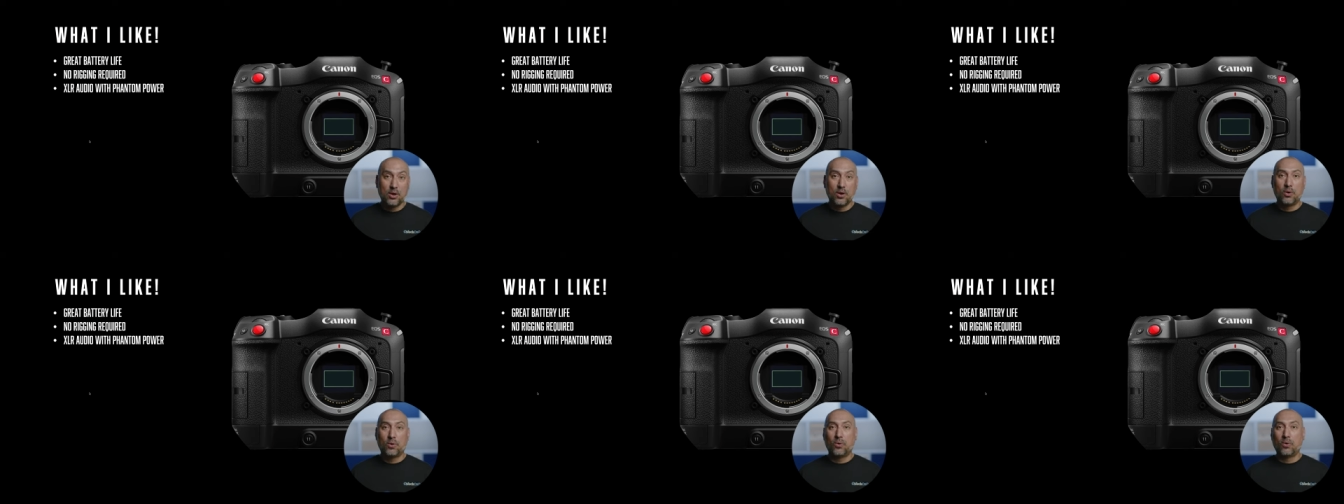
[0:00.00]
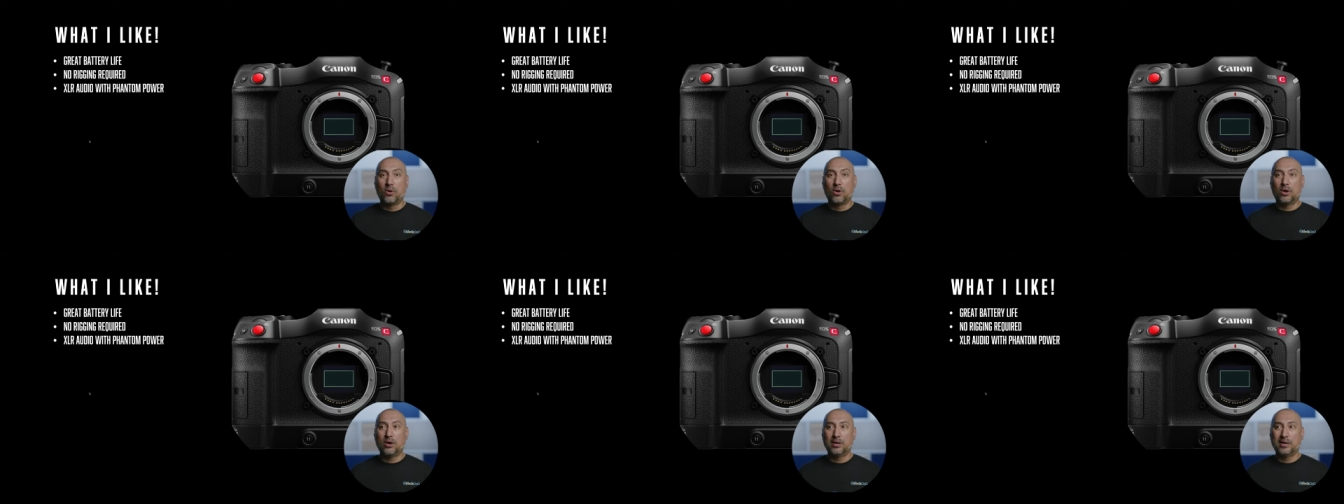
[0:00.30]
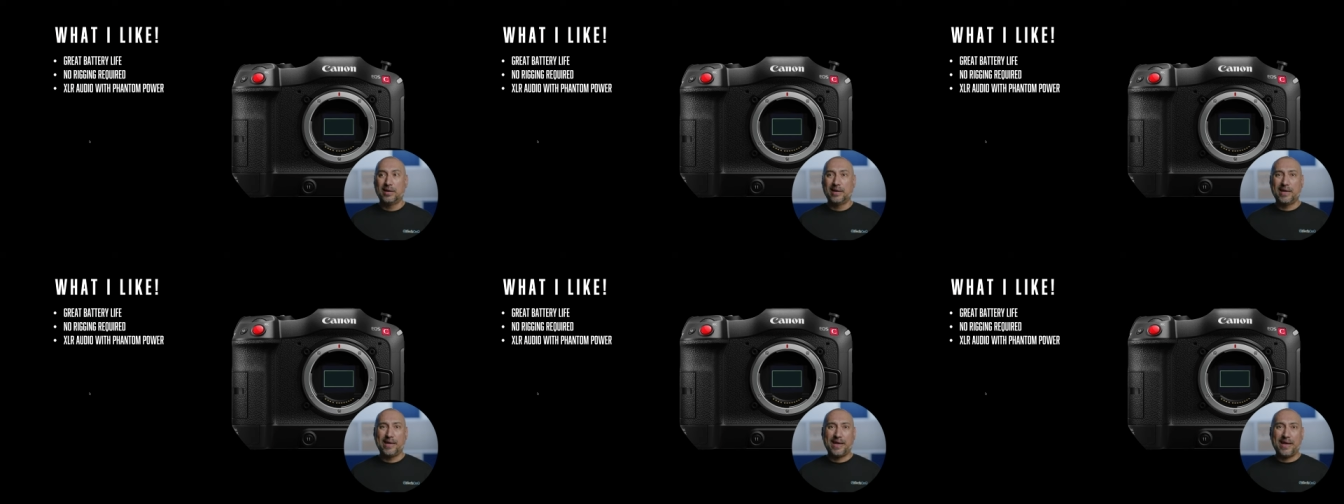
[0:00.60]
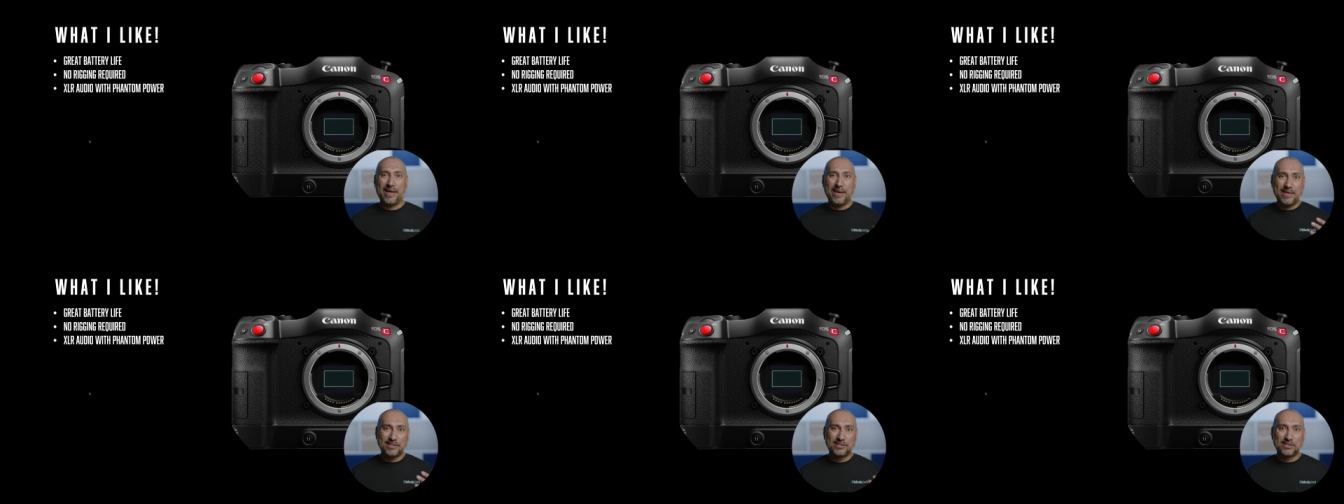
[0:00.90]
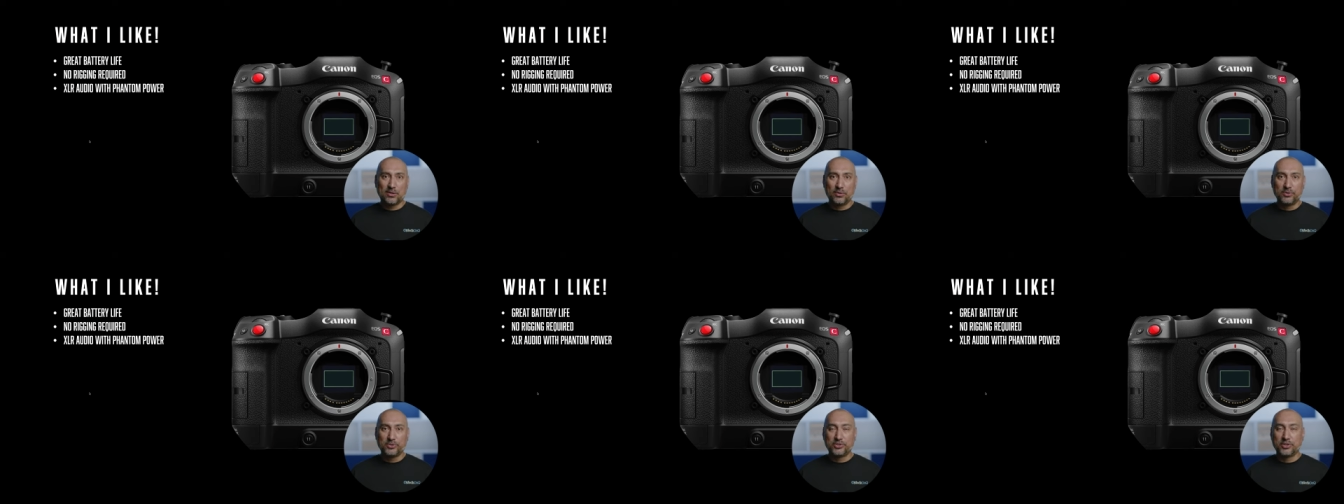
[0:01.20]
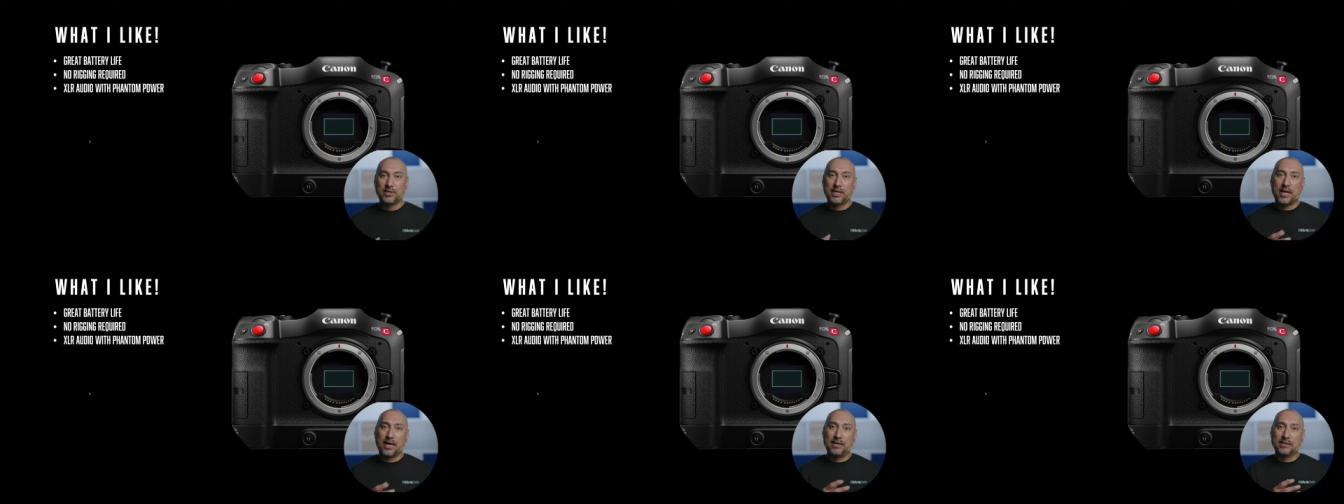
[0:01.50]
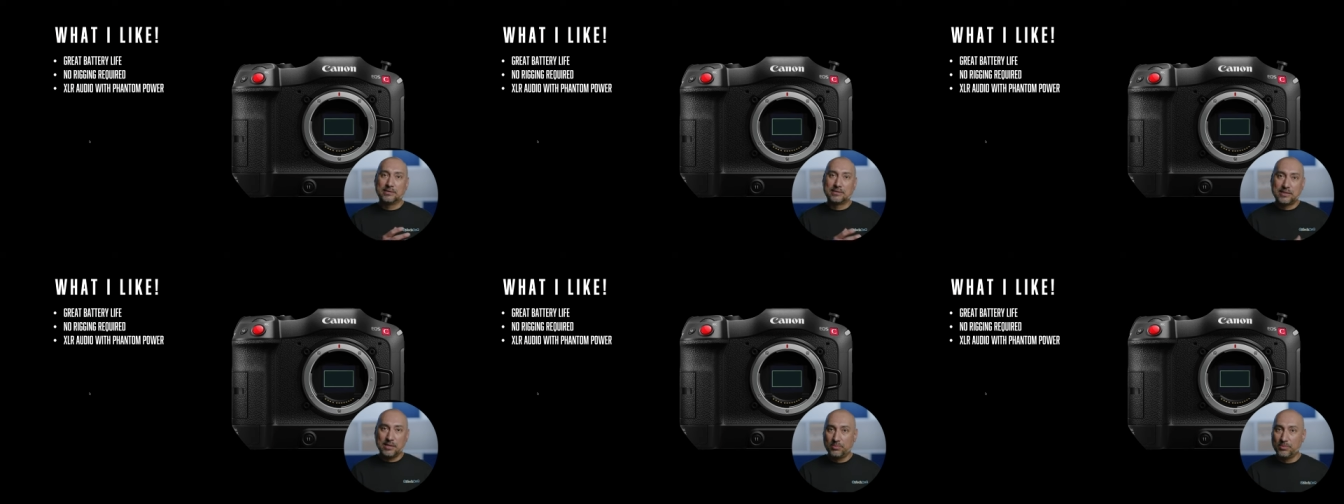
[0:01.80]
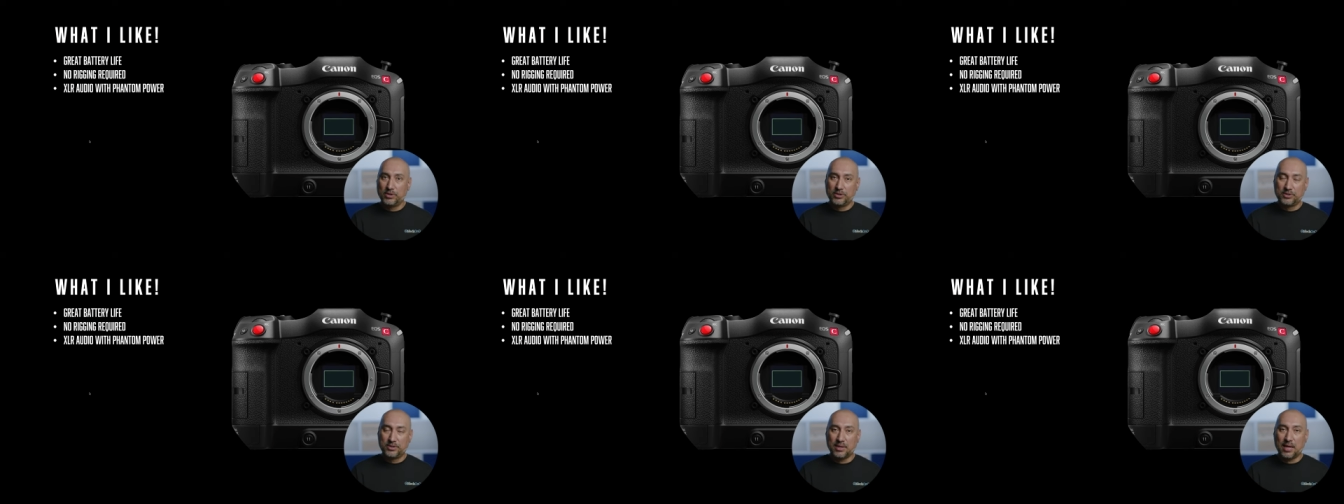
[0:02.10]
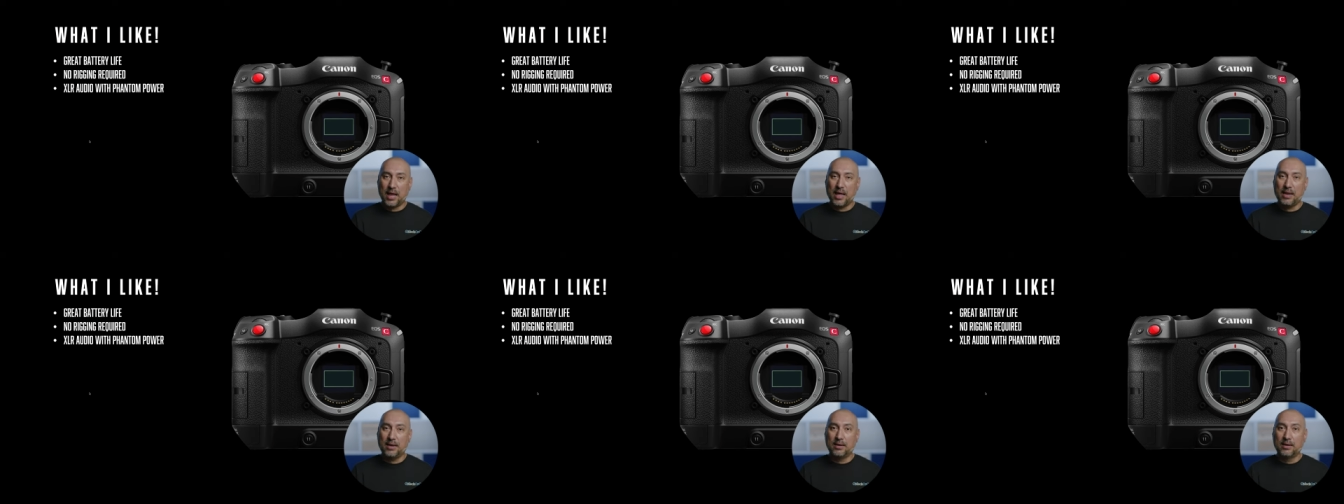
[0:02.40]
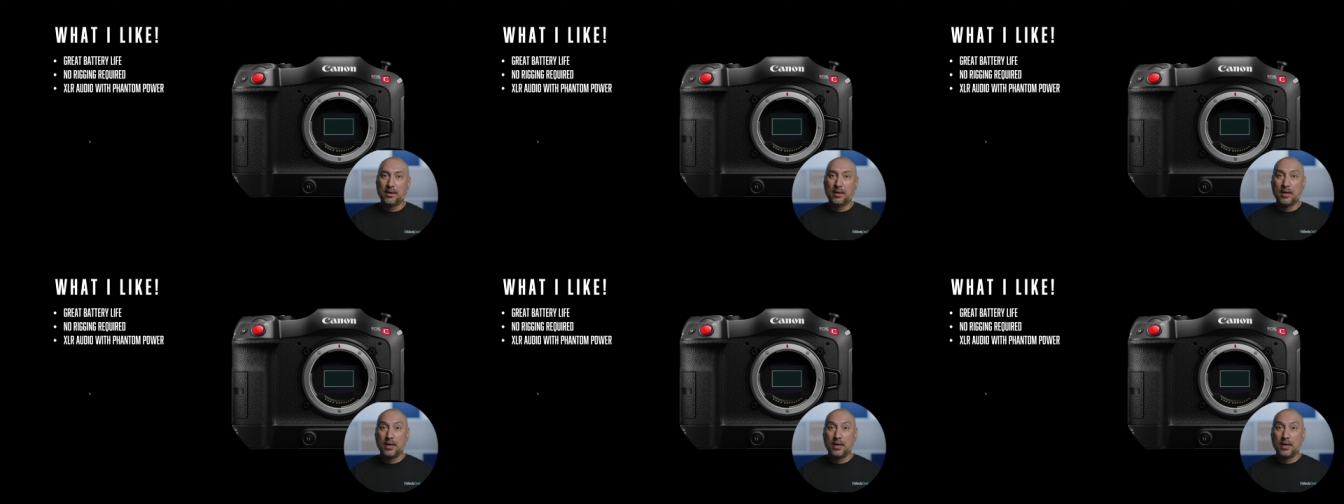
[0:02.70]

or any solution that is similar to that,